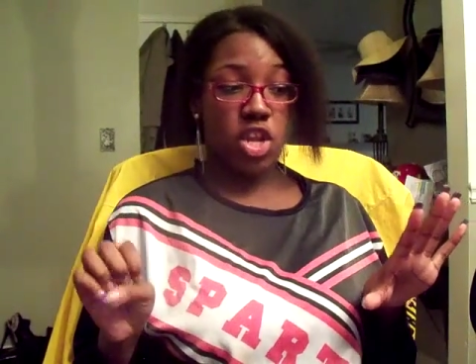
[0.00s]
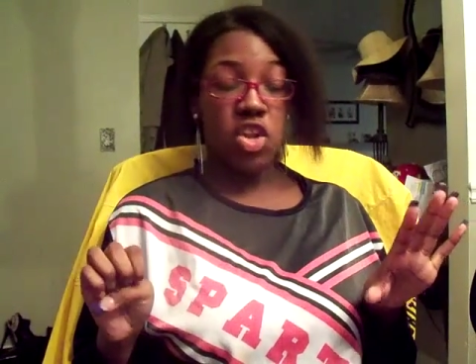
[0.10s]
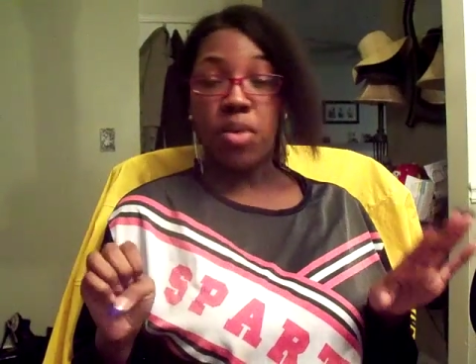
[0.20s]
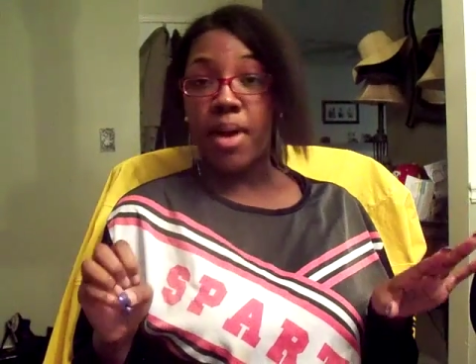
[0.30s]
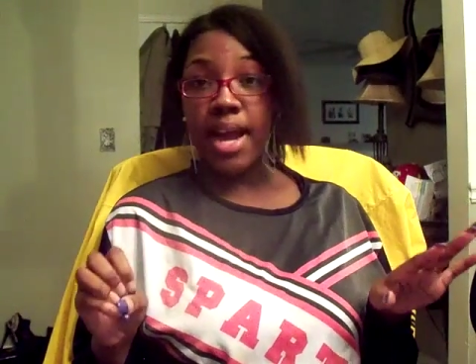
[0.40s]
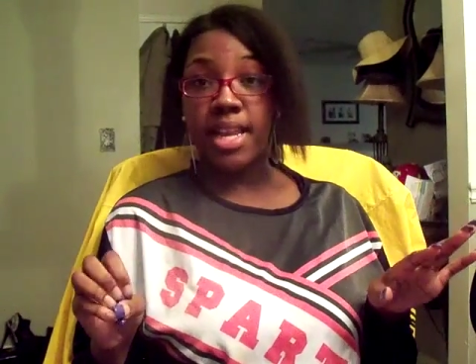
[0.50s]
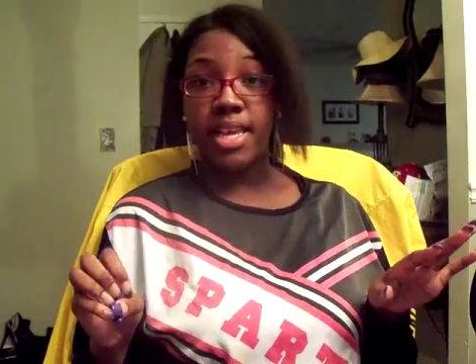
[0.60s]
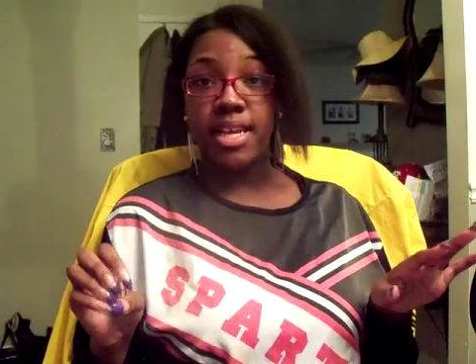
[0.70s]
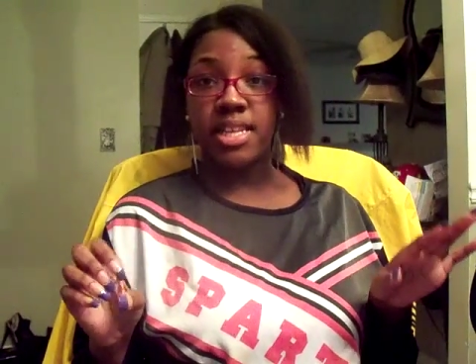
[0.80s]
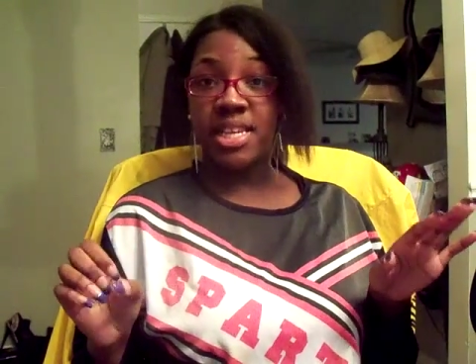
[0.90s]

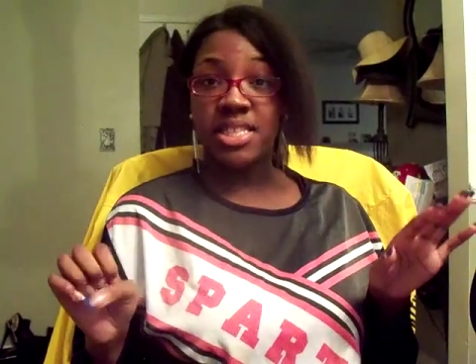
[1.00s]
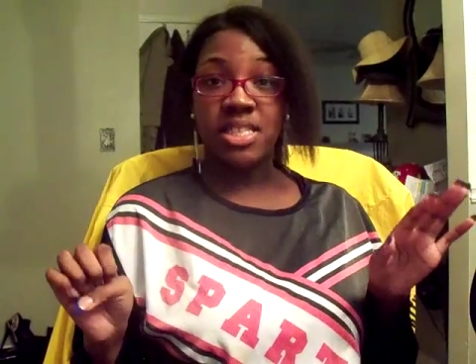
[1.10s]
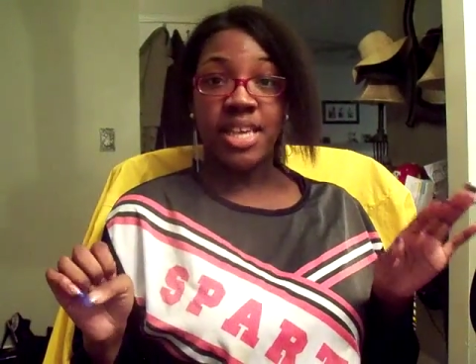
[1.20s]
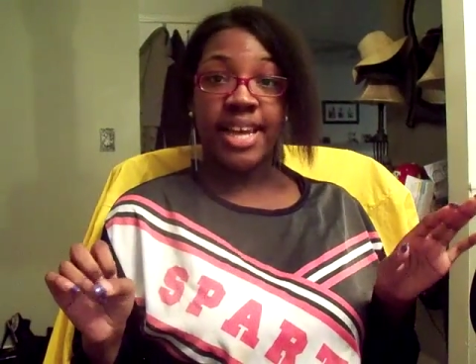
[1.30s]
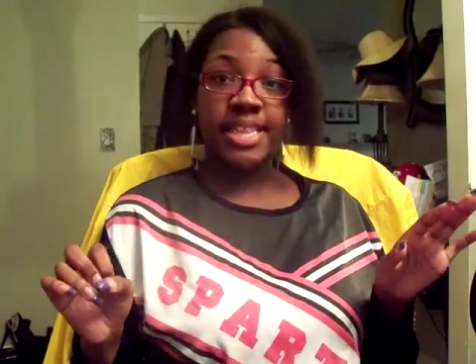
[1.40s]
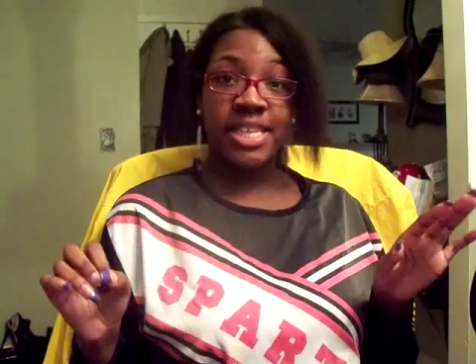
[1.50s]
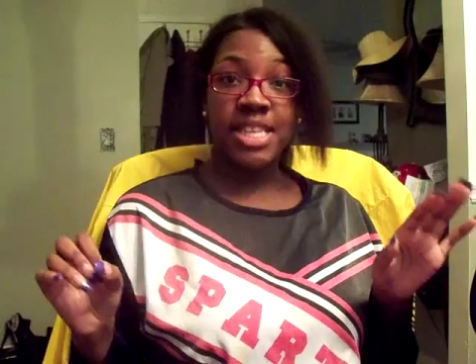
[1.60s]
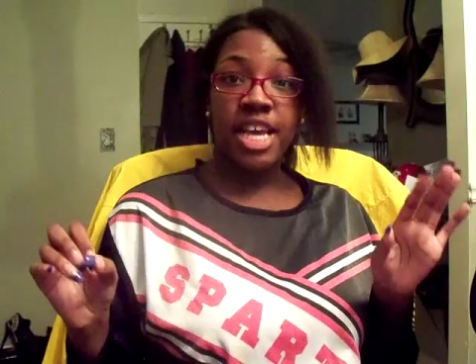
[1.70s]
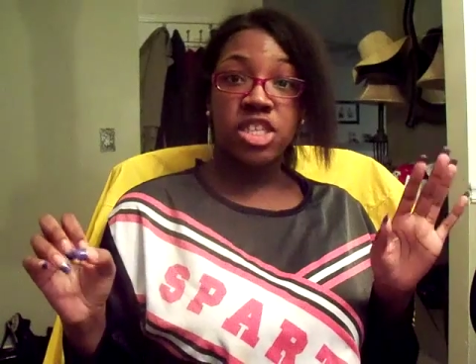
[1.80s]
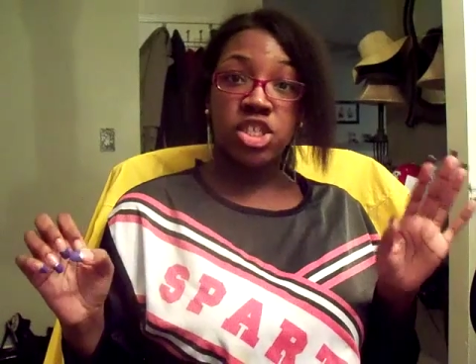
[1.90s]
nobody needs to take
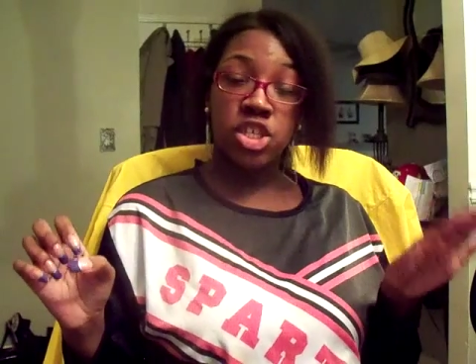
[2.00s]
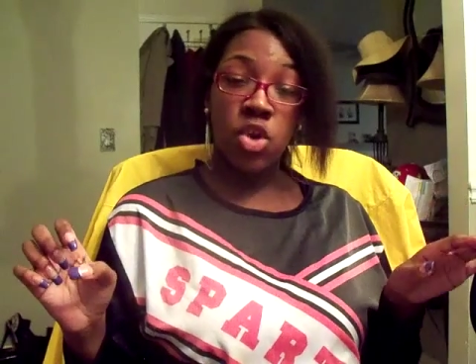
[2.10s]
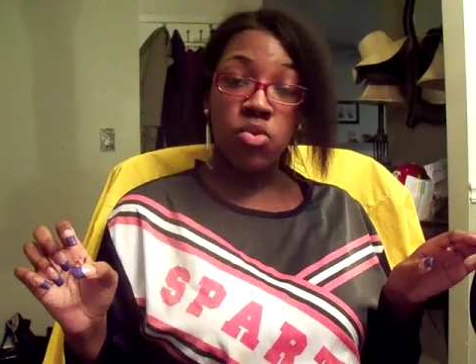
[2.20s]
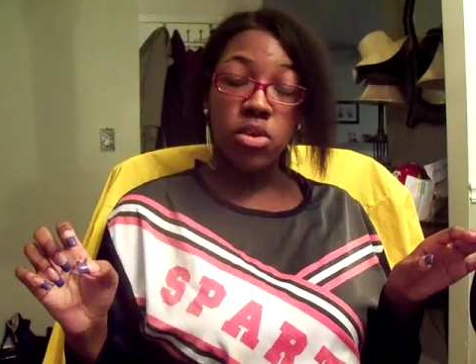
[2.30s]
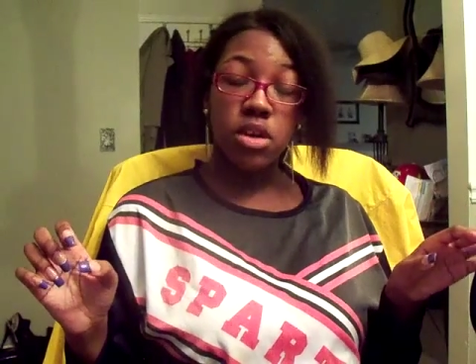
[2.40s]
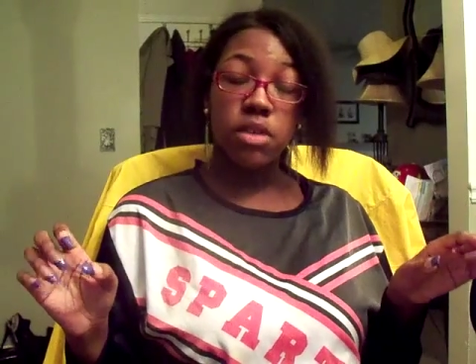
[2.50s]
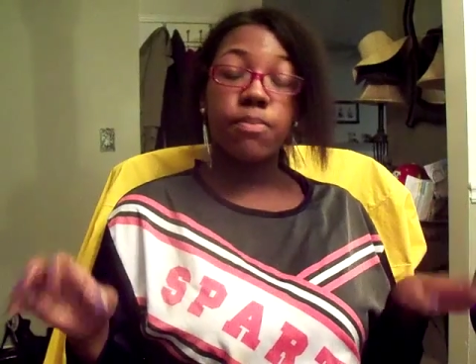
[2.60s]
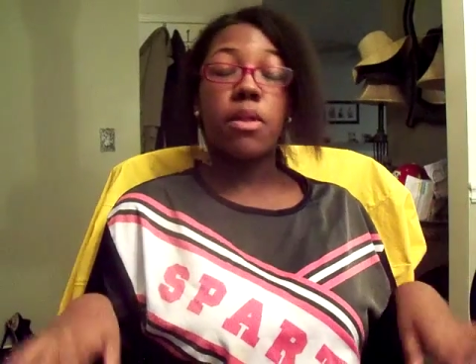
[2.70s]
this as a joke,